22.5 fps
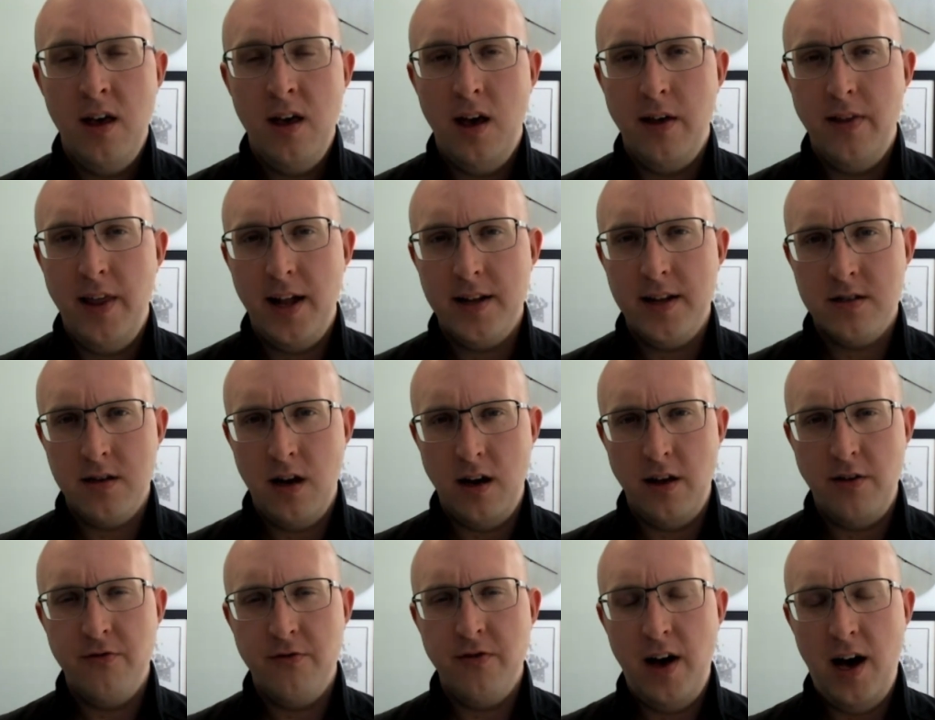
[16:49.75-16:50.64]
and that
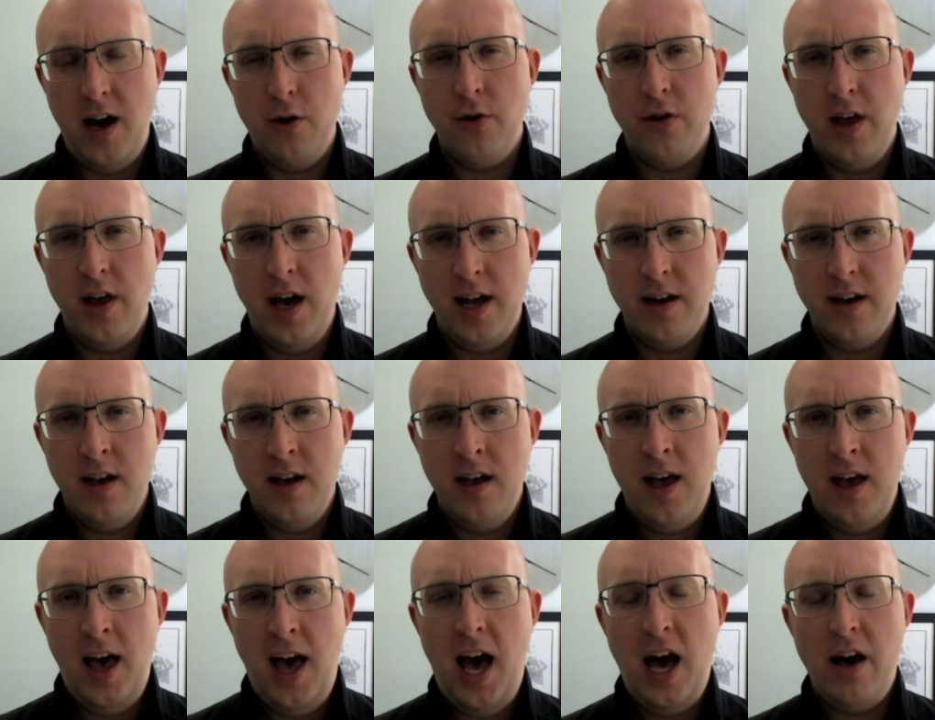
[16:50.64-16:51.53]
study found that
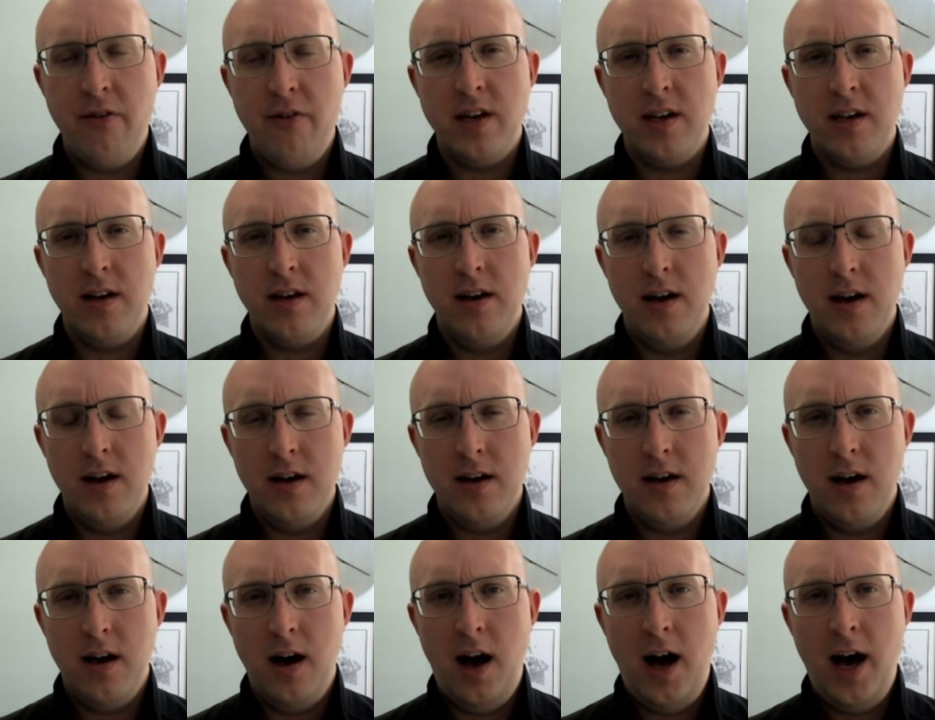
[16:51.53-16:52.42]
having
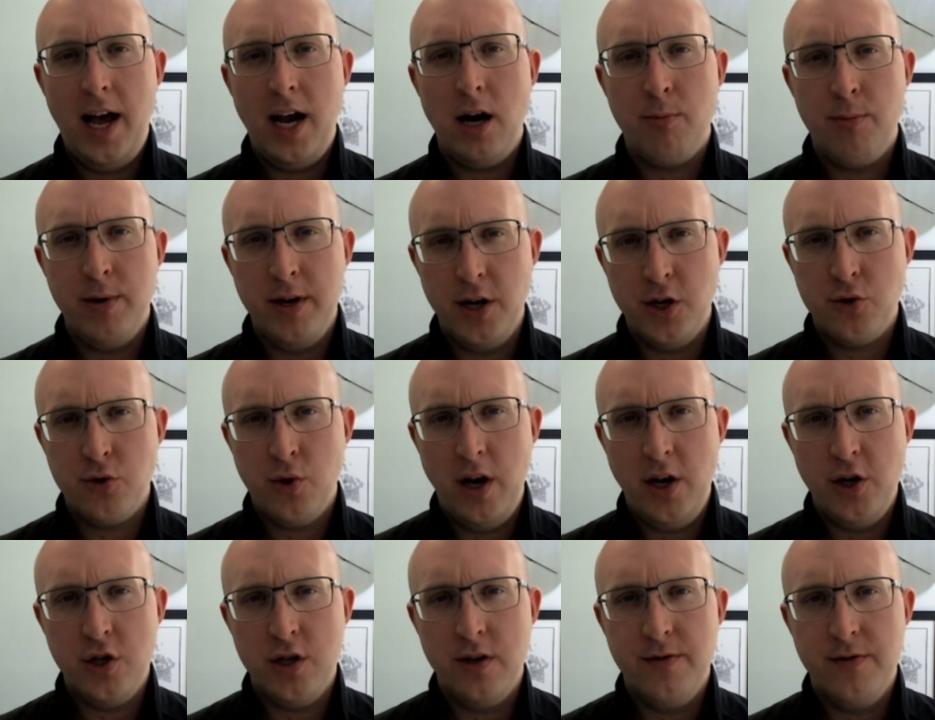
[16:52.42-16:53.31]
a higher
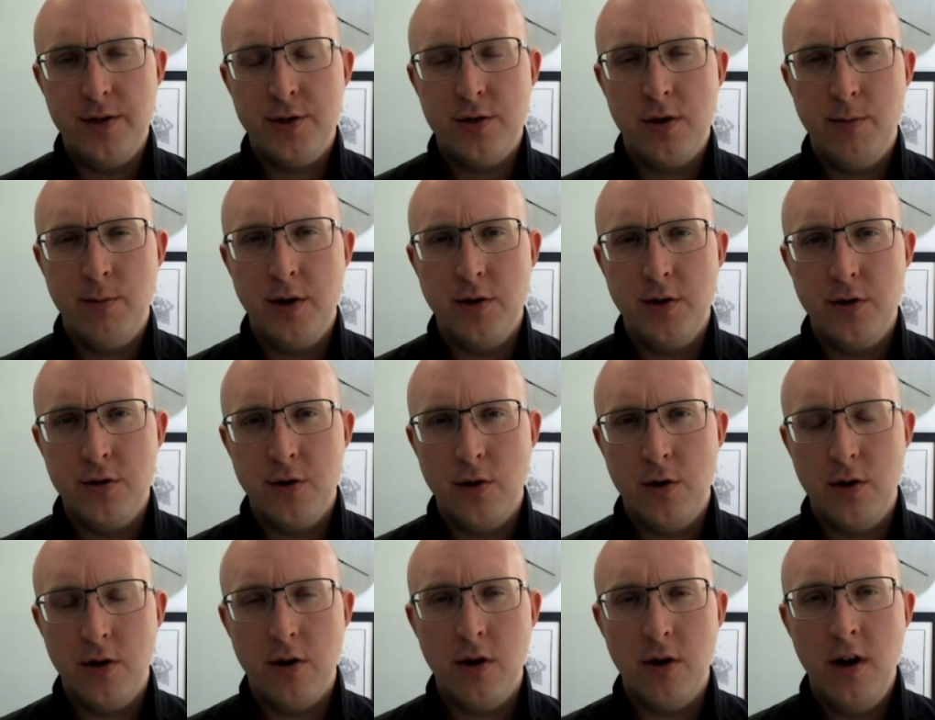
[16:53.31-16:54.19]
penetration of distributed
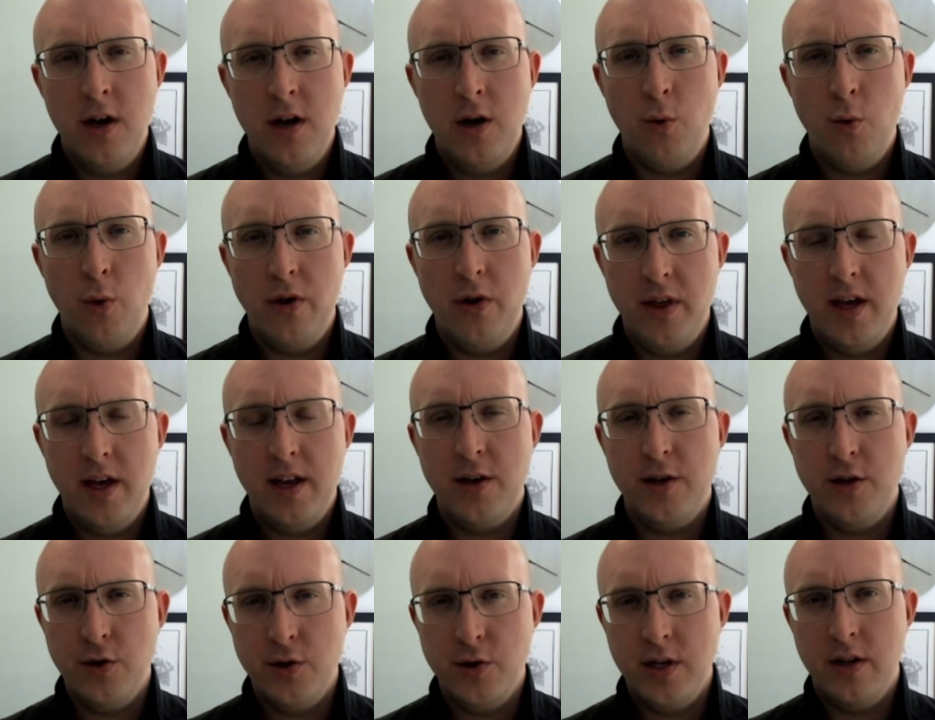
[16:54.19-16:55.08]
solar within
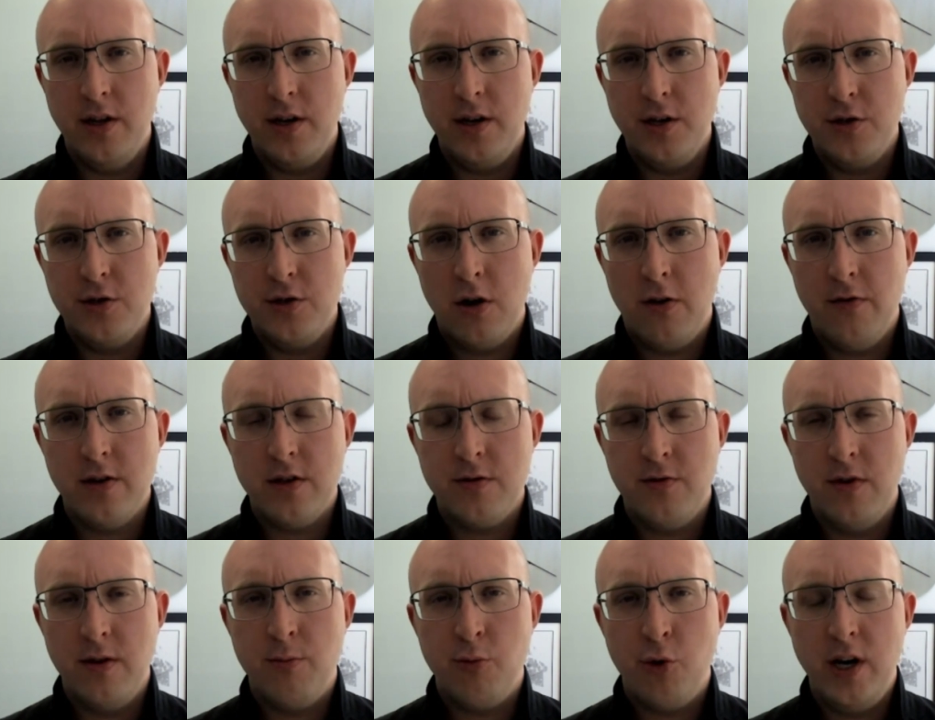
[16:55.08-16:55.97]
a utility service
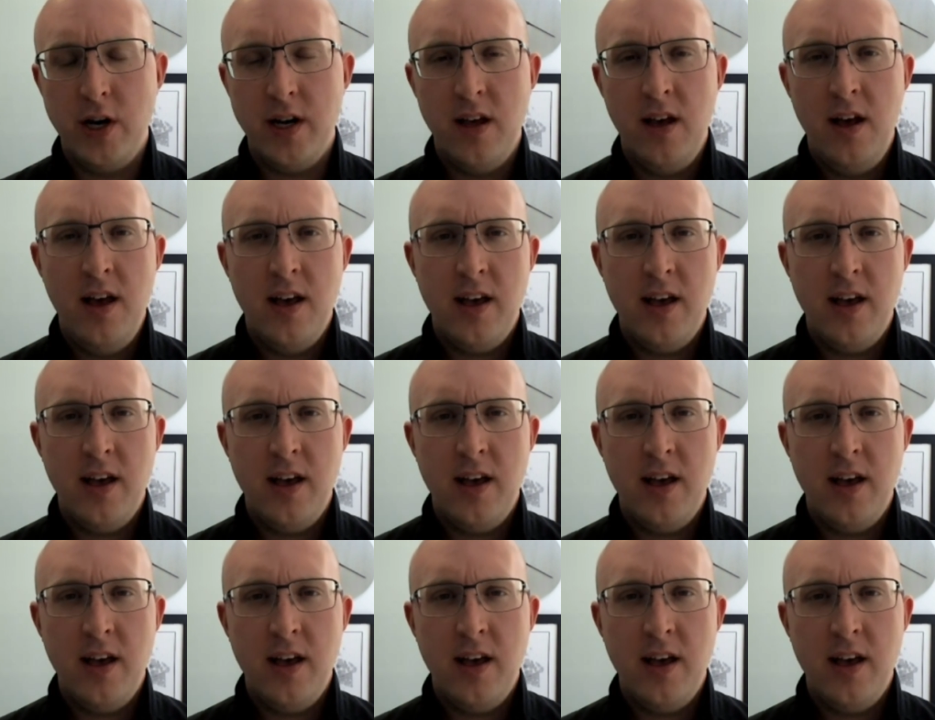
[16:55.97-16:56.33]
footprint